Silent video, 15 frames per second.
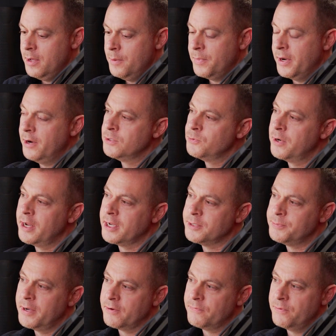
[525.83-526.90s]
But here's what I
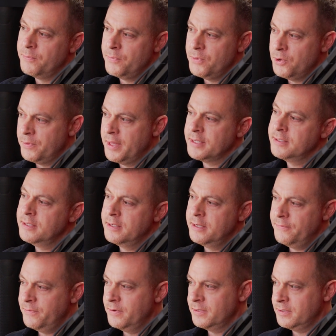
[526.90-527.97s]
expect from you. That's the
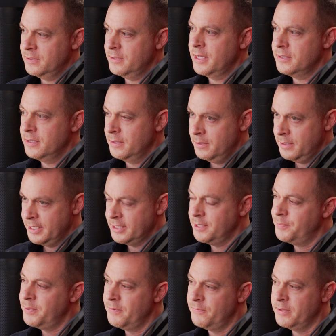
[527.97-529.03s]
difference. That's the
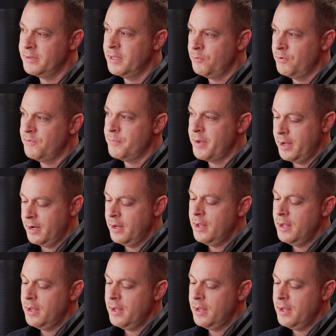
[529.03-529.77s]
pivot that we've made.